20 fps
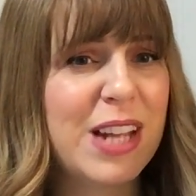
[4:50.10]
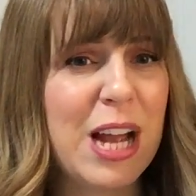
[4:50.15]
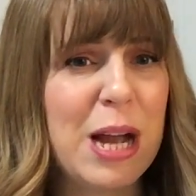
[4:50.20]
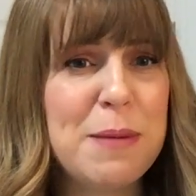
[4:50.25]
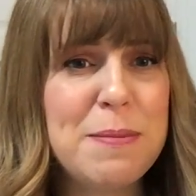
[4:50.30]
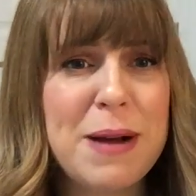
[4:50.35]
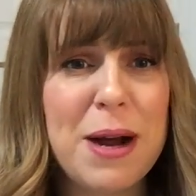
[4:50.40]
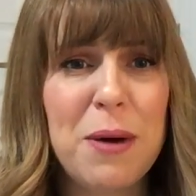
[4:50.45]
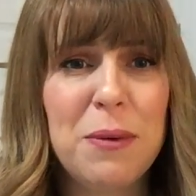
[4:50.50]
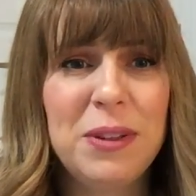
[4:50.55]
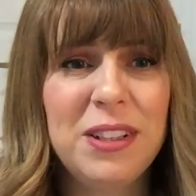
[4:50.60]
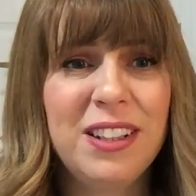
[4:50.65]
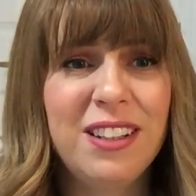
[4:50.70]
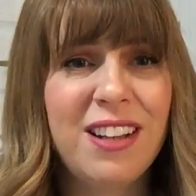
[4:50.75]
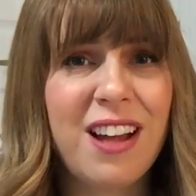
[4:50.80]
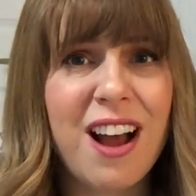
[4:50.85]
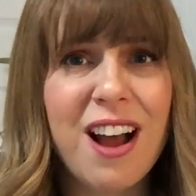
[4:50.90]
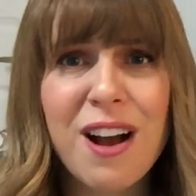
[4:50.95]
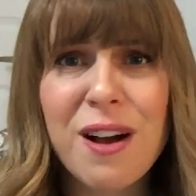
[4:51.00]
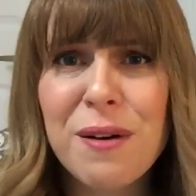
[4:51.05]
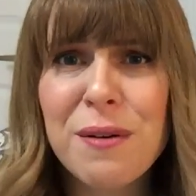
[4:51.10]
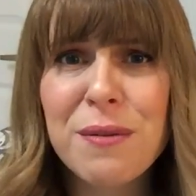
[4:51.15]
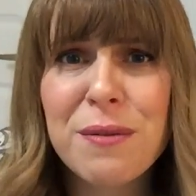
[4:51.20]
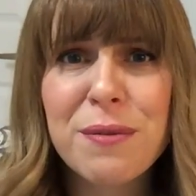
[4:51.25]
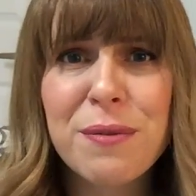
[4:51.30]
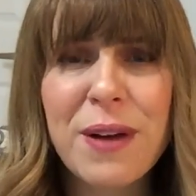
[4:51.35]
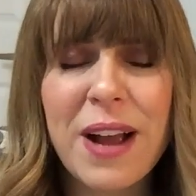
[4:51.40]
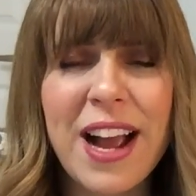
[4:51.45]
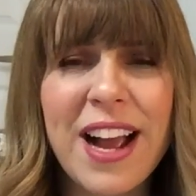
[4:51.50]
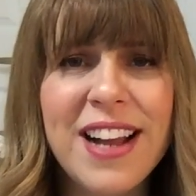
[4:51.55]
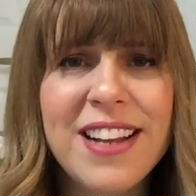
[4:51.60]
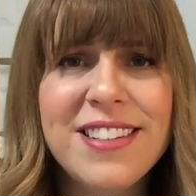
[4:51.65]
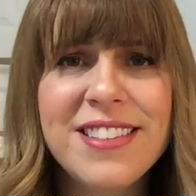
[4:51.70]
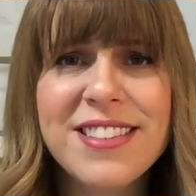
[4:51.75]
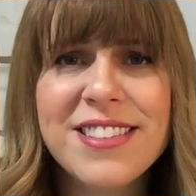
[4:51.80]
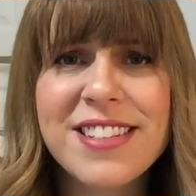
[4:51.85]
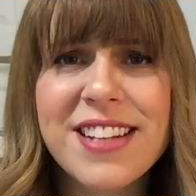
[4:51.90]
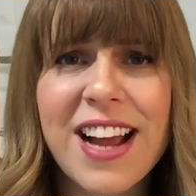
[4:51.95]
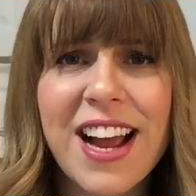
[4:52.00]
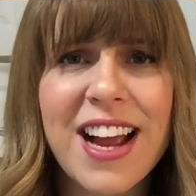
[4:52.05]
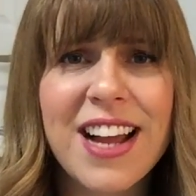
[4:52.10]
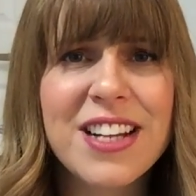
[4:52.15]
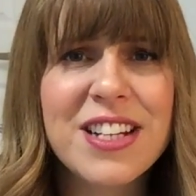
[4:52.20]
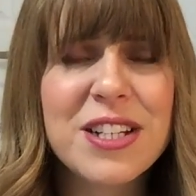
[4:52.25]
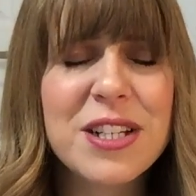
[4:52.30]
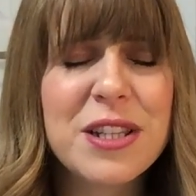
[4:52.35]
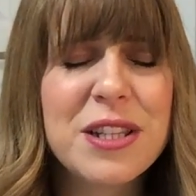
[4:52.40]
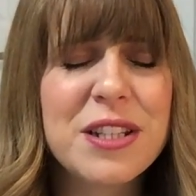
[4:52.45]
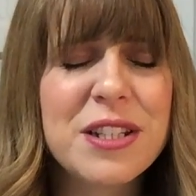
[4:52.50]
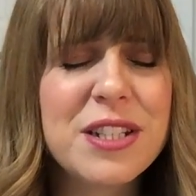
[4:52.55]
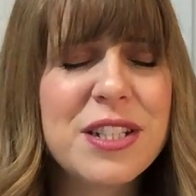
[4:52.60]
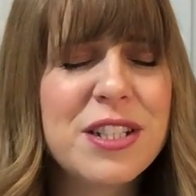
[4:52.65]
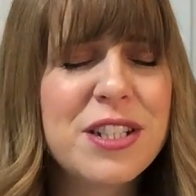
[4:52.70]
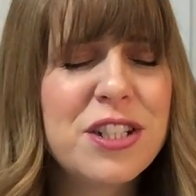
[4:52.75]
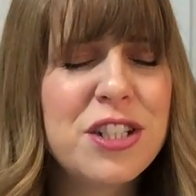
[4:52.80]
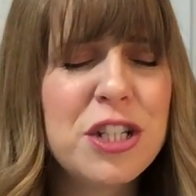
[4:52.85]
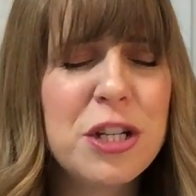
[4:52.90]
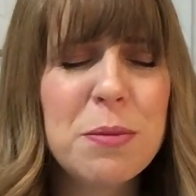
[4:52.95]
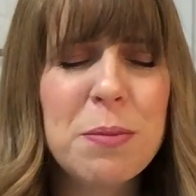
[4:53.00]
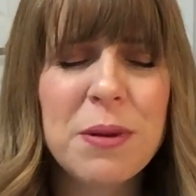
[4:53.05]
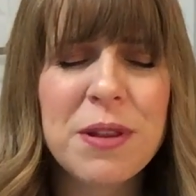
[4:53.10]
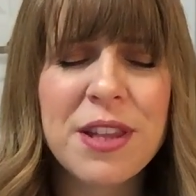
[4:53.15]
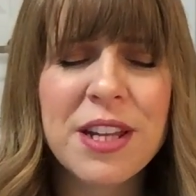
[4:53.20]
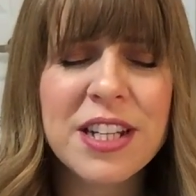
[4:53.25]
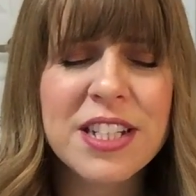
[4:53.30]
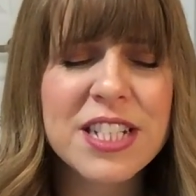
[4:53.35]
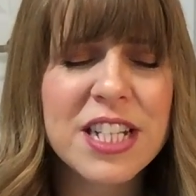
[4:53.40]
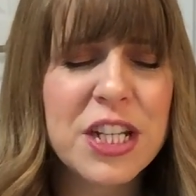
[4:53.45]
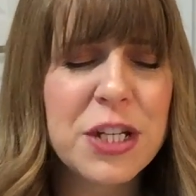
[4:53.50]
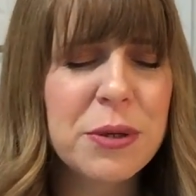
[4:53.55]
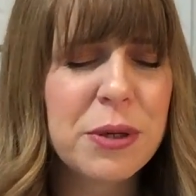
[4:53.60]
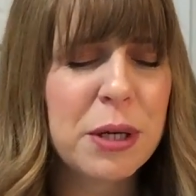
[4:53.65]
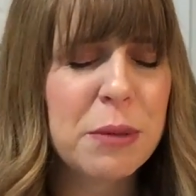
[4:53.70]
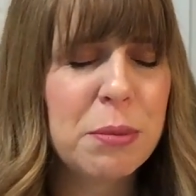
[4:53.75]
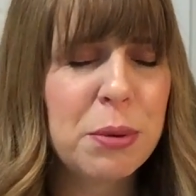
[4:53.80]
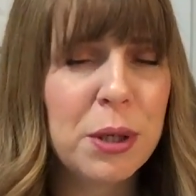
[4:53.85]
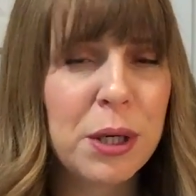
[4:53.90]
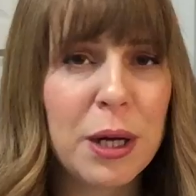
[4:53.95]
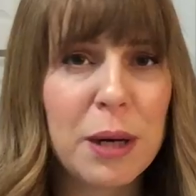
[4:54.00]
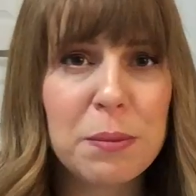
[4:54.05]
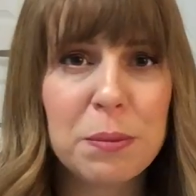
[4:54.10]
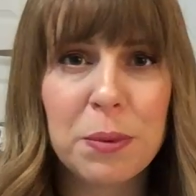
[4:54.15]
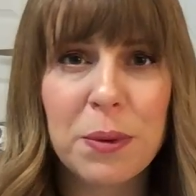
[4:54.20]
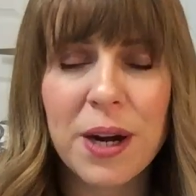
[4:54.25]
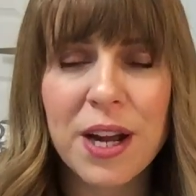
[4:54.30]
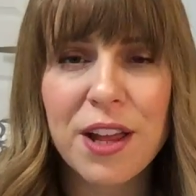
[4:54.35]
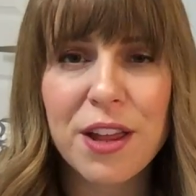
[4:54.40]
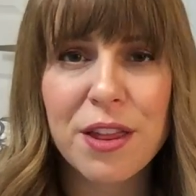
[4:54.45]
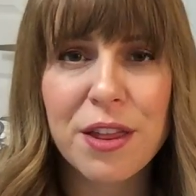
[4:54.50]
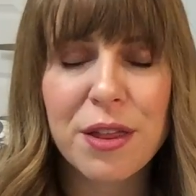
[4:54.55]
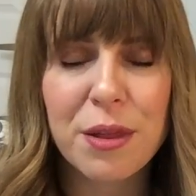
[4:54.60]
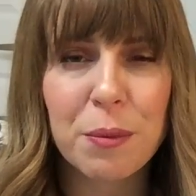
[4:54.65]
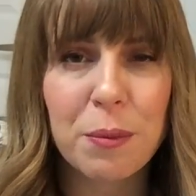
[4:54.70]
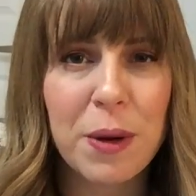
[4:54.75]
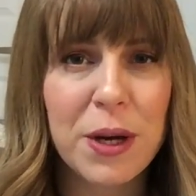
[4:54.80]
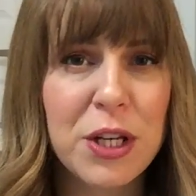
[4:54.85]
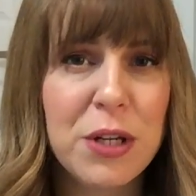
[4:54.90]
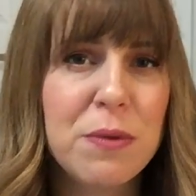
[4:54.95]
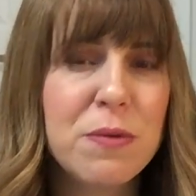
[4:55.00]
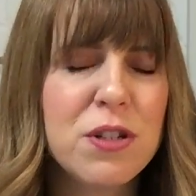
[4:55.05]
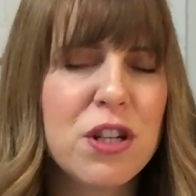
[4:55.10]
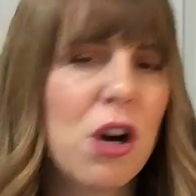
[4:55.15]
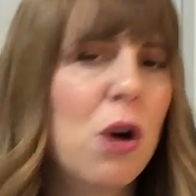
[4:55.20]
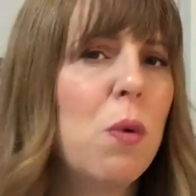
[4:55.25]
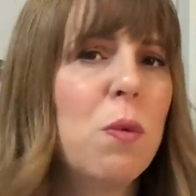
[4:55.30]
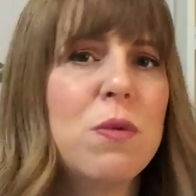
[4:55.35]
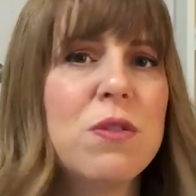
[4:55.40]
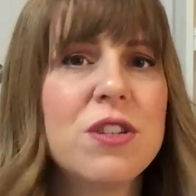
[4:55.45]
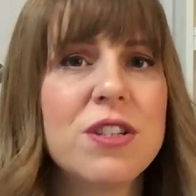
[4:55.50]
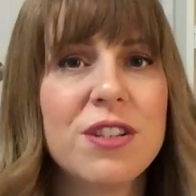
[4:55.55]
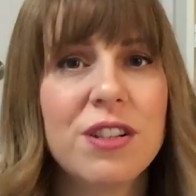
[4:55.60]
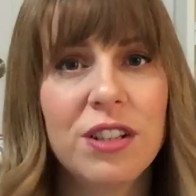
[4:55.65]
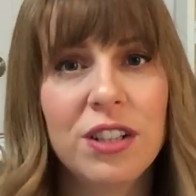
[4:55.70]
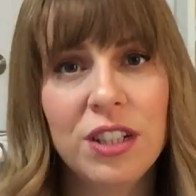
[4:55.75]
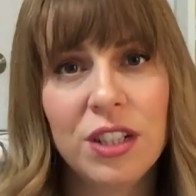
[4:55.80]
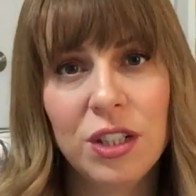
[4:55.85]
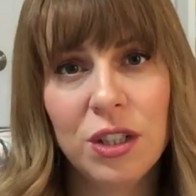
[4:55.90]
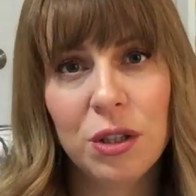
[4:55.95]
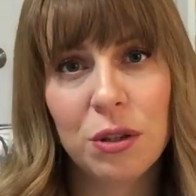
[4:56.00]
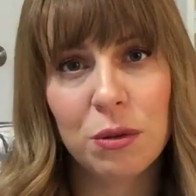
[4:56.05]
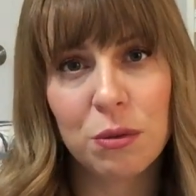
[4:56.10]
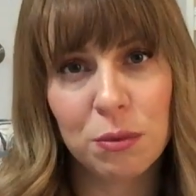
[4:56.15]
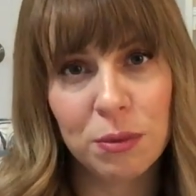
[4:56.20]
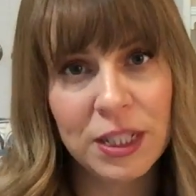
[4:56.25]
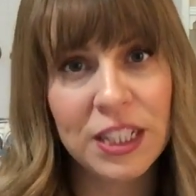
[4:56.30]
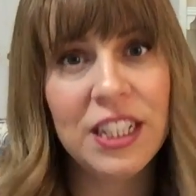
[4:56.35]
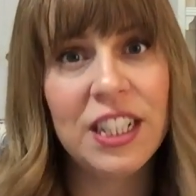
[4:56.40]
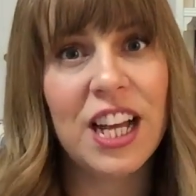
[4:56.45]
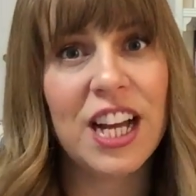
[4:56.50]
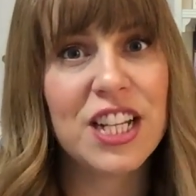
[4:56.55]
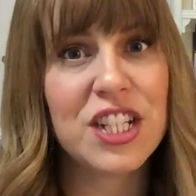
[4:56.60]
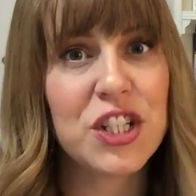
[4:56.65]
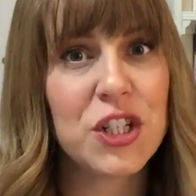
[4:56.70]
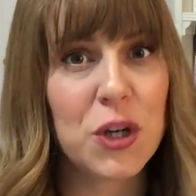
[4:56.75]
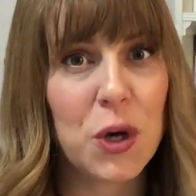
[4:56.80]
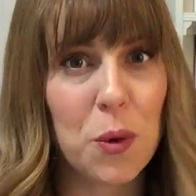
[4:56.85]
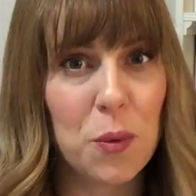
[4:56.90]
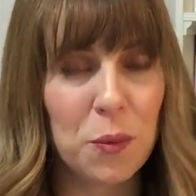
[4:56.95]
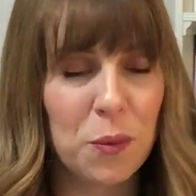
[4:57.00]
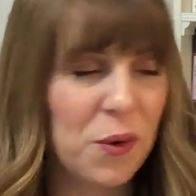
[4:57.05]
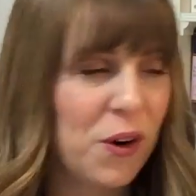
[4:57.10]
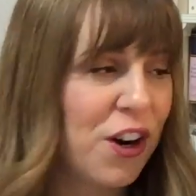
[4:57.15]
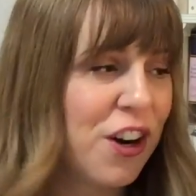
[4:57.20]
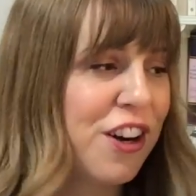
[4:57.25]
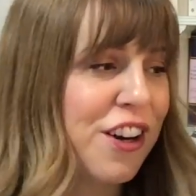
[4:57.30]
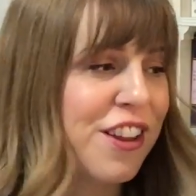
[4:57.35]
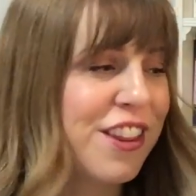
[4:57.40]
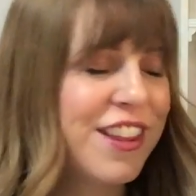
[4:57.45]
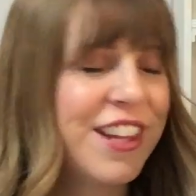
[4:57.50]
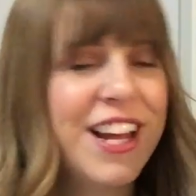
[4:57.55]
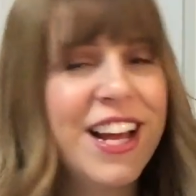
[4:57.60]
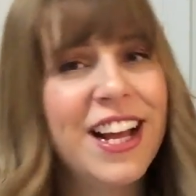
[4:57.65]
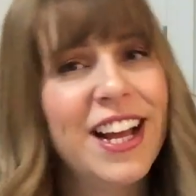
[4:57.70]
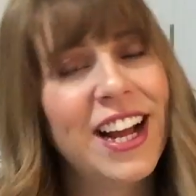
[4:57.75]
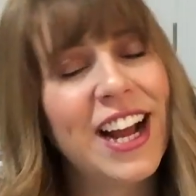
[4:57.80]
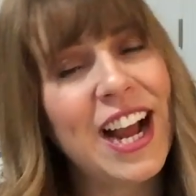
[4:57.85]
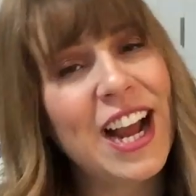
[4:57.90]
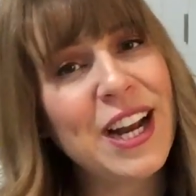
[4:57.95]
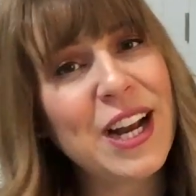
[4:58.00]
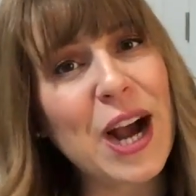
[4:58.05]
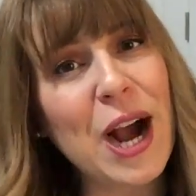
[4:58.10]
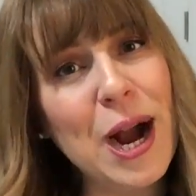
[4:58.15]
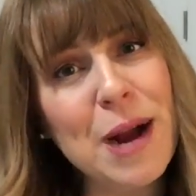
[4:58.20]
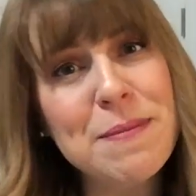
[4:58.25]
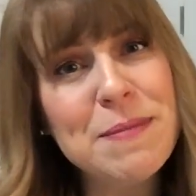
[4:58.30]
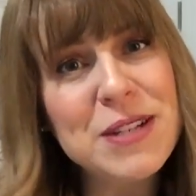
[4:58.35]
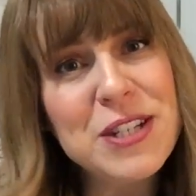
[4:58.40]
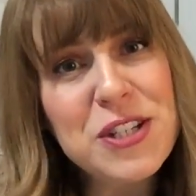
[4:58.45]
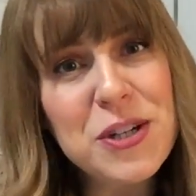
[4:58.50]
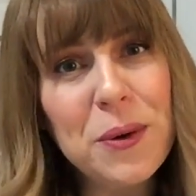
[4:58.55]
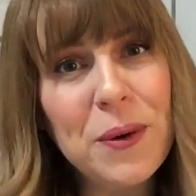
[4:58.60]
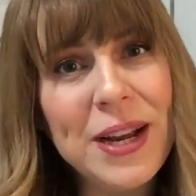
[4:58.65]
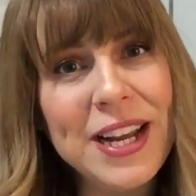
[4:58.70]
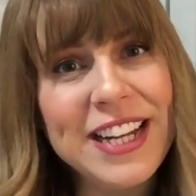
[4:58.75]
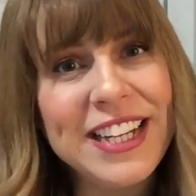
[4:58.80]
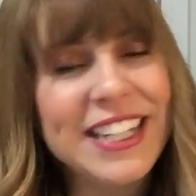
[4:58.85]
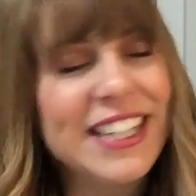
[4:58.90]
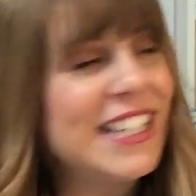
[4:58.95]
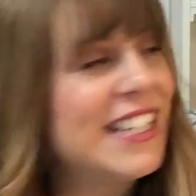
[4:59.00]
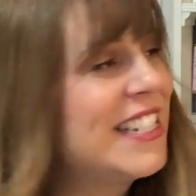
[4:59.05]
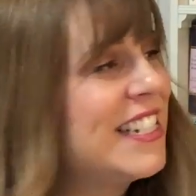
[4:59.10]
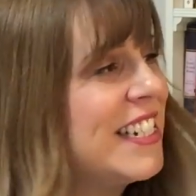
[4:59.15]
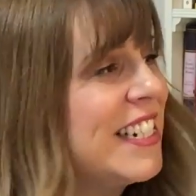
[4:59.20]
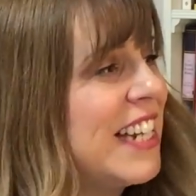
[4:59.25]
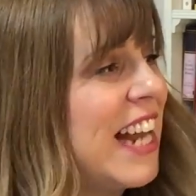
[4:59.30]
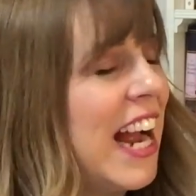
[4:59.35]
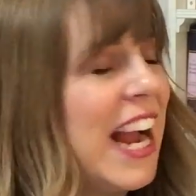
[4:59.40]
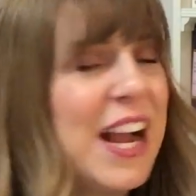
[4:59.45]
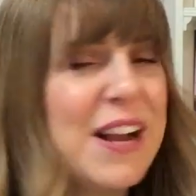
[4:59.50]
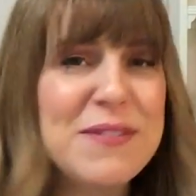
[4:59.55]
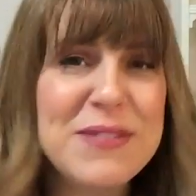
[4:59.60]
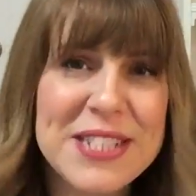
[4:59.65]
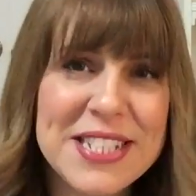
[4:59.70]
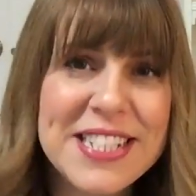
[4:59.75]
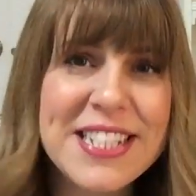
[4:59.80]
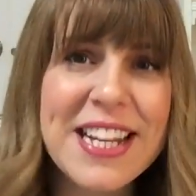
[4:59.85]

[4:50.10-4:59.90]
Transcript: about love and the stupid things that you can put up with when you don't realize your own worth. And I'm enjoying it. I have to